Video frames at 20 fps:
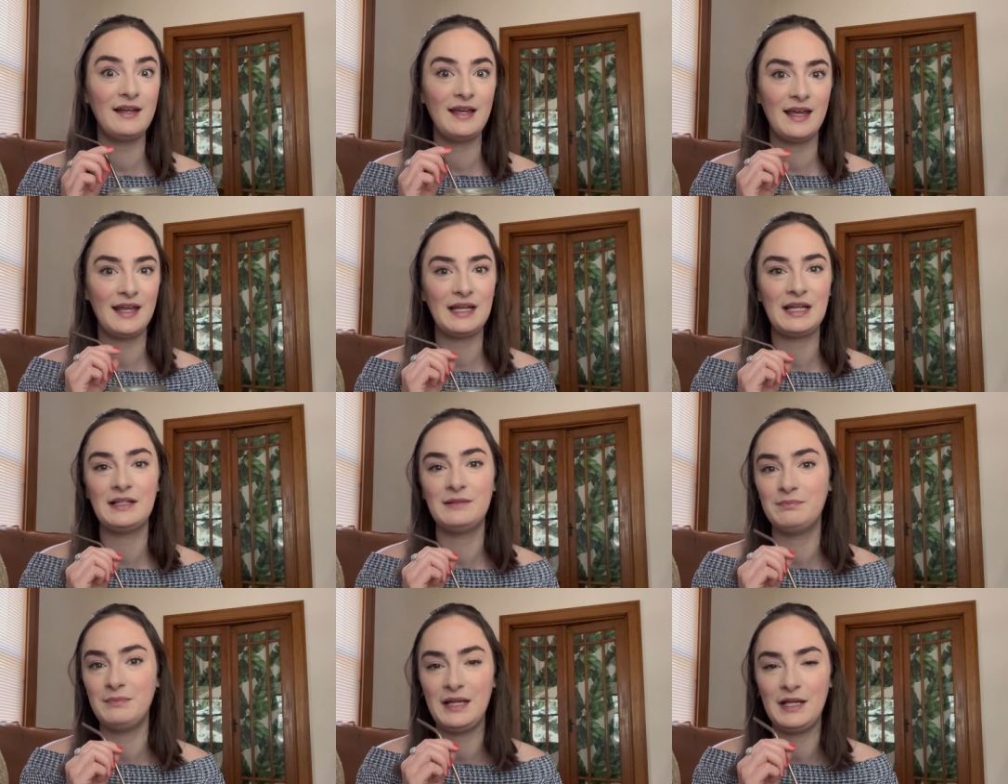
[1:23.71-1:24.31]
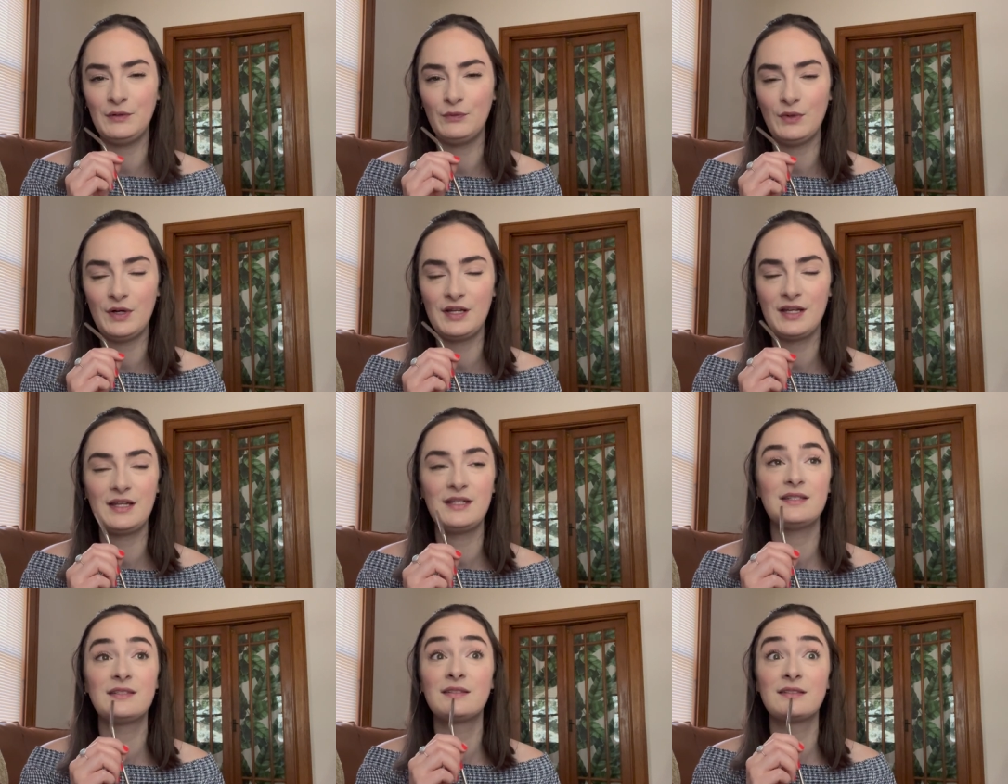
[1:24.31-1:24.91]
And I made one,
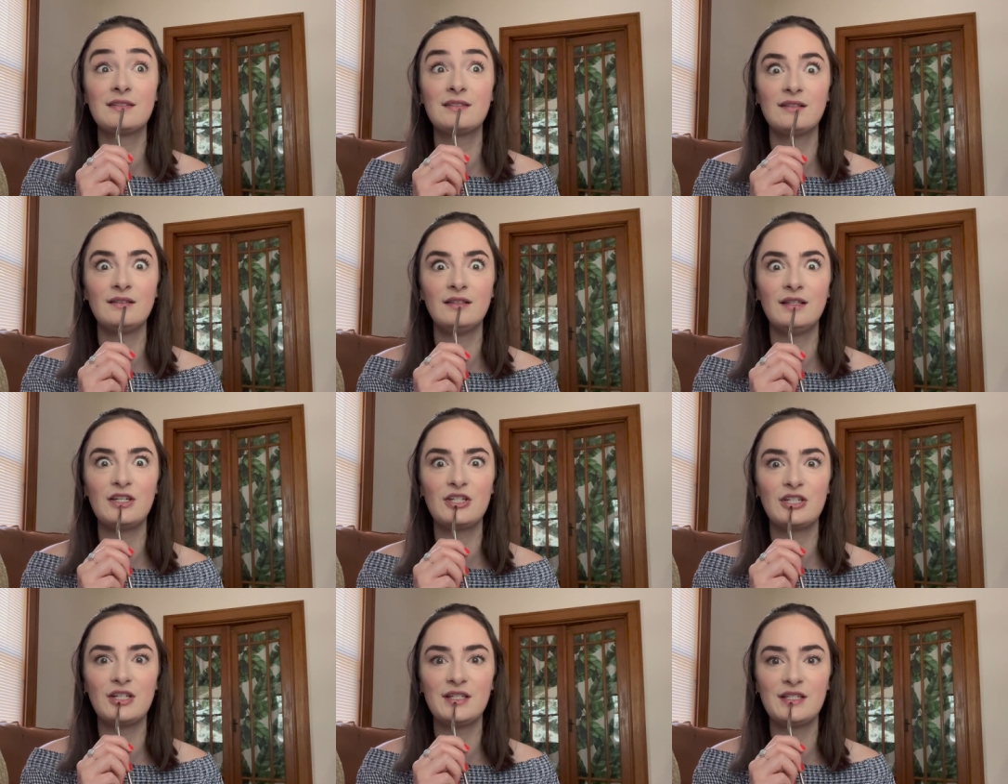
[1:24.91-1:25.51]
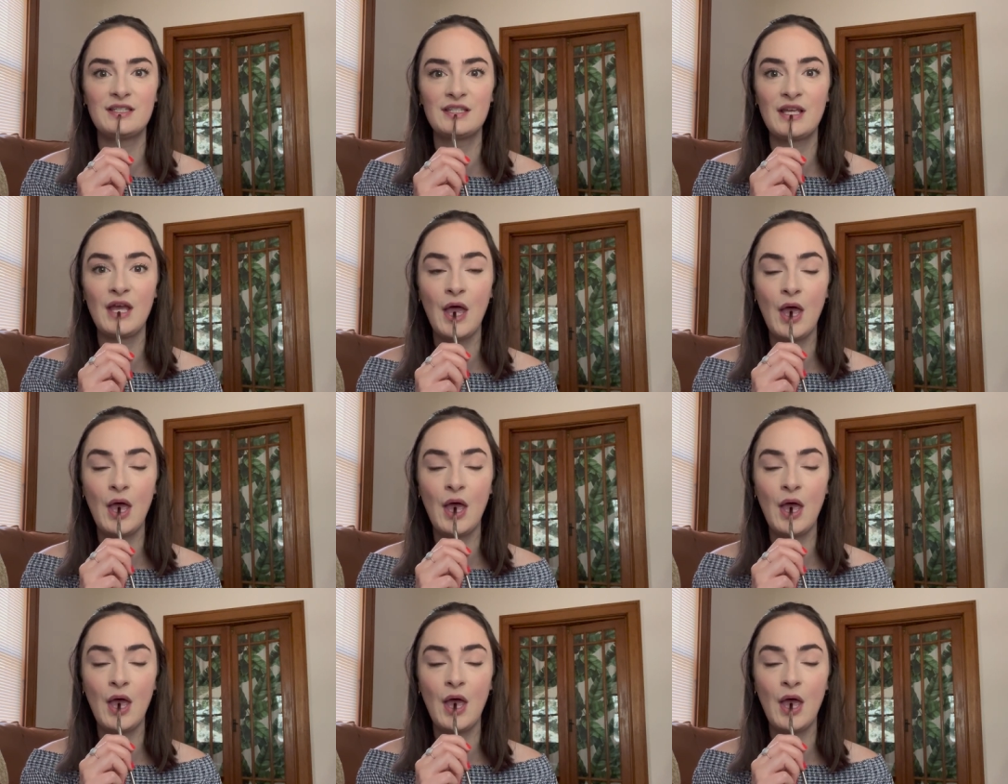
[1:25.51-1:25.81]
it's delicious.